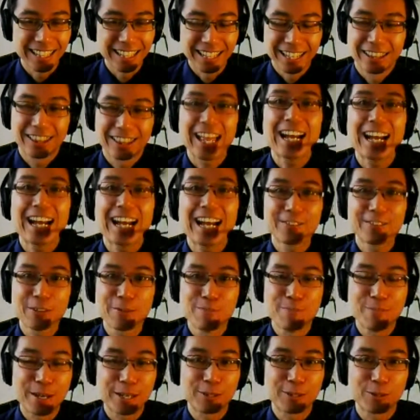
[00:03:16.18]
lack of a
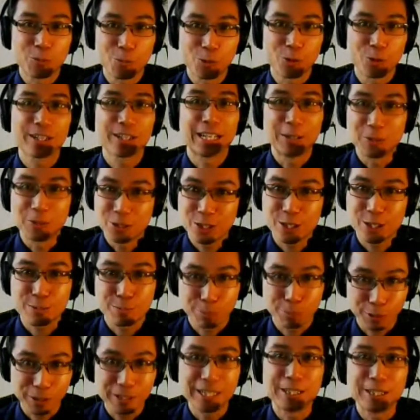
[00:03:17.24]
better word, it was
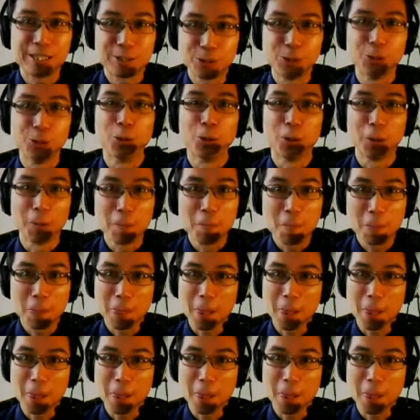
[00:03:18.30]
just plain cool.